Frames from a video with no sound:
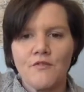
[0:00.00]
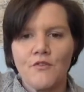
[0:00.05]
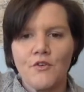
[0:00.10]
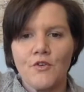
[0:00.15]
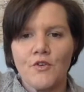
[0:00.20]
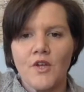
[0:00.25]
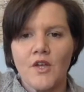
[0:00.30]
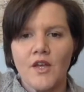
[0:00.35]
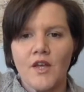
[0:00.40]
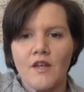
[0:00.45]
you
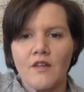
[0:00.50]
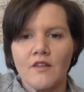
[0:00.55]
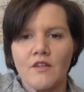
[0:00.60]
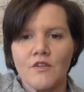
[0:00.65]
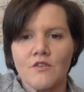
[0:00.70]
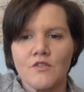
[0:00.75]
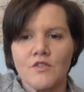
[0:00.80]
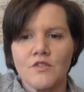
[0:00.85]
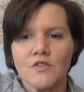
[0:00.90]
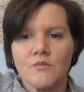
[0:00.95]
can get
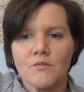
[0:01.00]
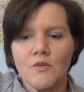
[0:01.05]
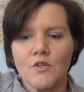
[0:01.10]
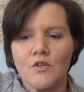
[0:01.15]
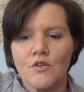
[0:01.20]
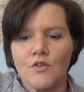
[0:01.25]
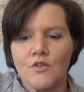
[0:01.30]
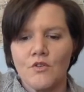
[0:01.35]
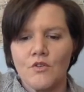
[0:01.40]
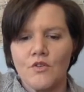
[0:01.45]
those
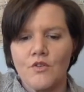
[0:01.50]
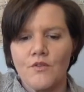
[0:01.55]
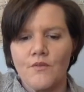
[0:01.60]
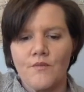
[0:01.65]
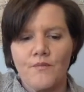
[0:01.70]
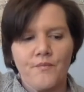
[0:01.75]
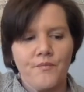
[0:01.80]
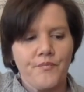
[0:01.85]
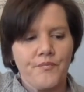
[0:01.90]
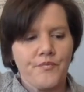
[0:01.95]
smooth.
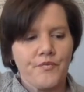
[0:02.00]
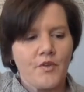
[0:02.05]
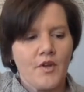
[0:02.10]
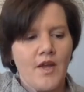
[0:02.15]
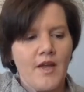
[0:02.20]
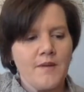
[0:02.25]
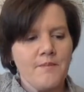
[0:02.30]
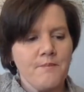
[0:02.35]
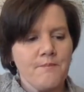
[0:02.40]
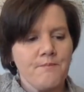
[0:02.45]

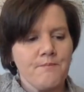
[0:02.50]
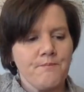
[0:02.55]
Okay?